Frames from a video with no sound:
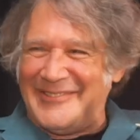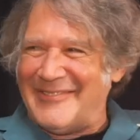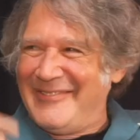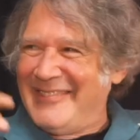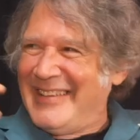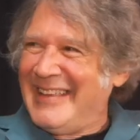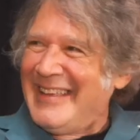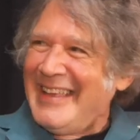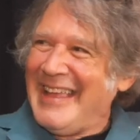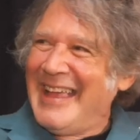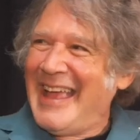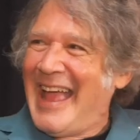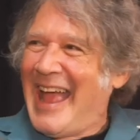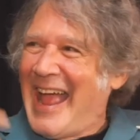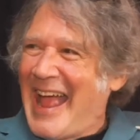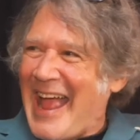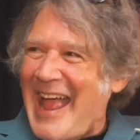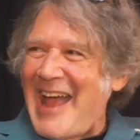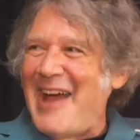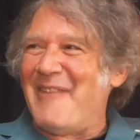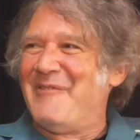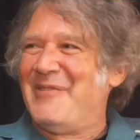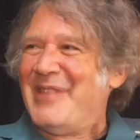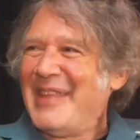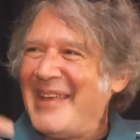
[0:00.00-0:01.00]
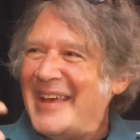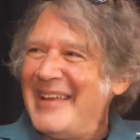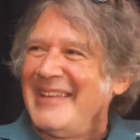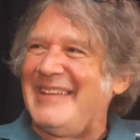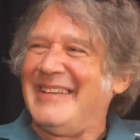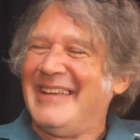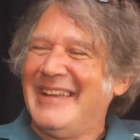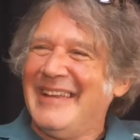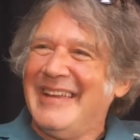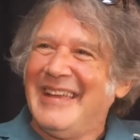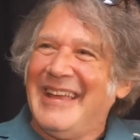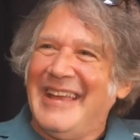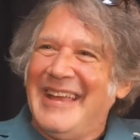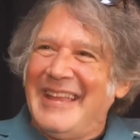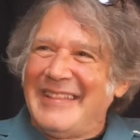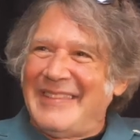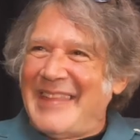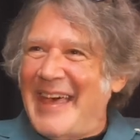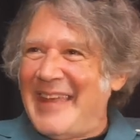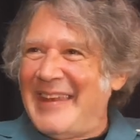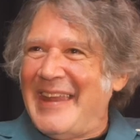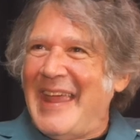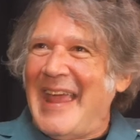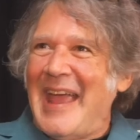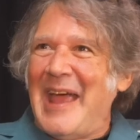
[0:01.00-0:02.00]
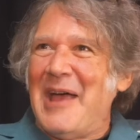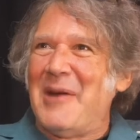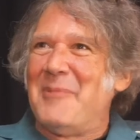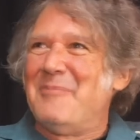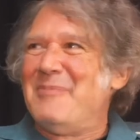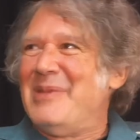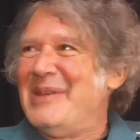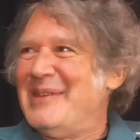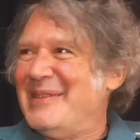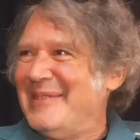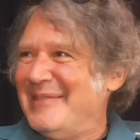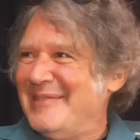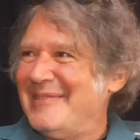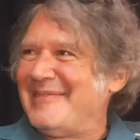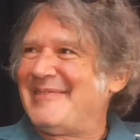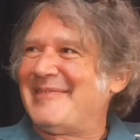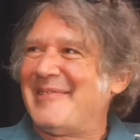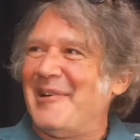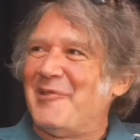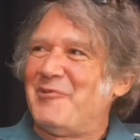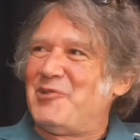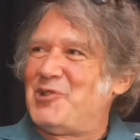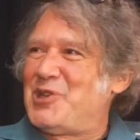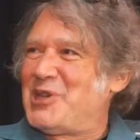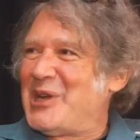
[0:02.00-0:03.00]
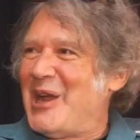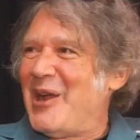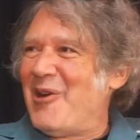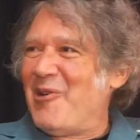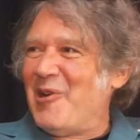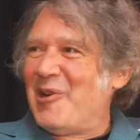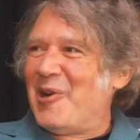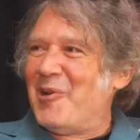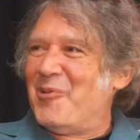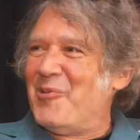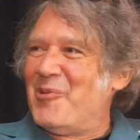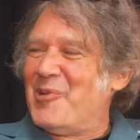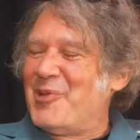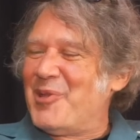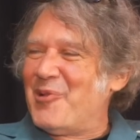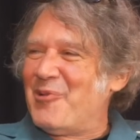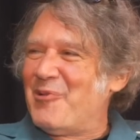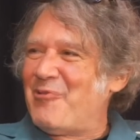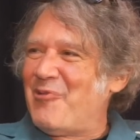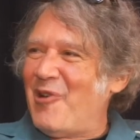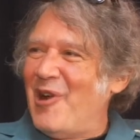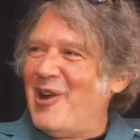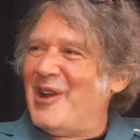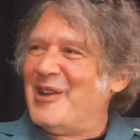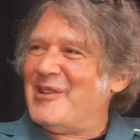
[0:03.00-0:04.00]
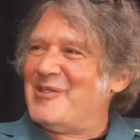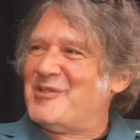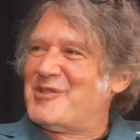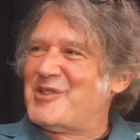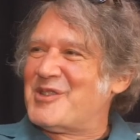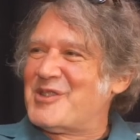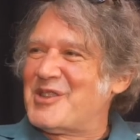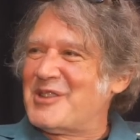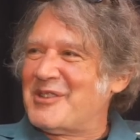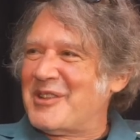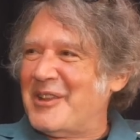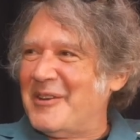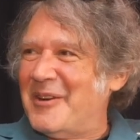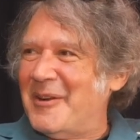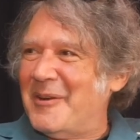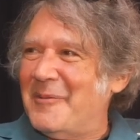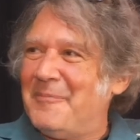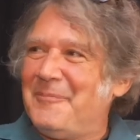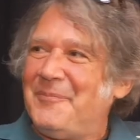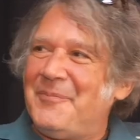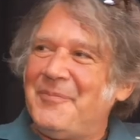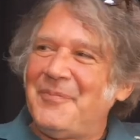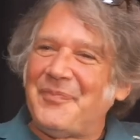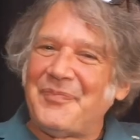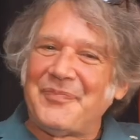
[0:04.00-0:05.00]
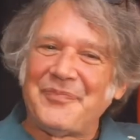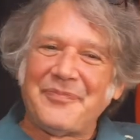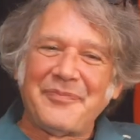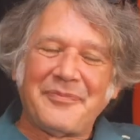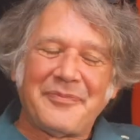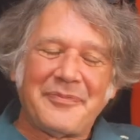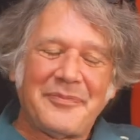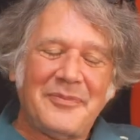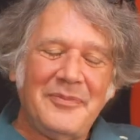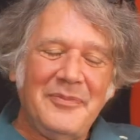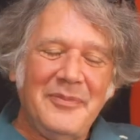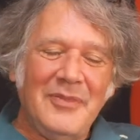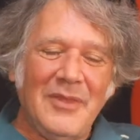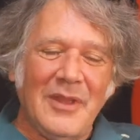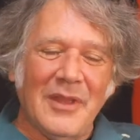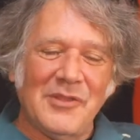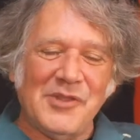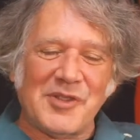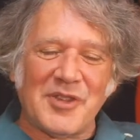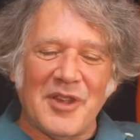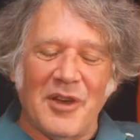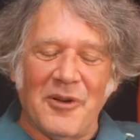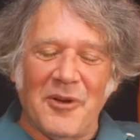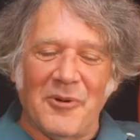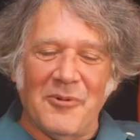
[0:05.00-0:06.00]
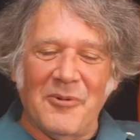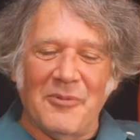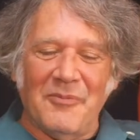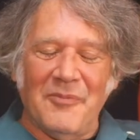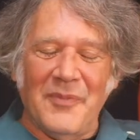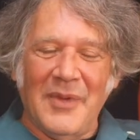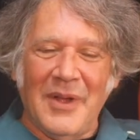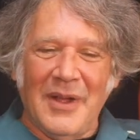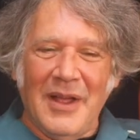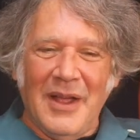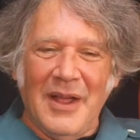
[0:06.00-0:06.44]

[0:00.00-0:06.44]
you don't have that that ambience of sharing with your friends. You know, so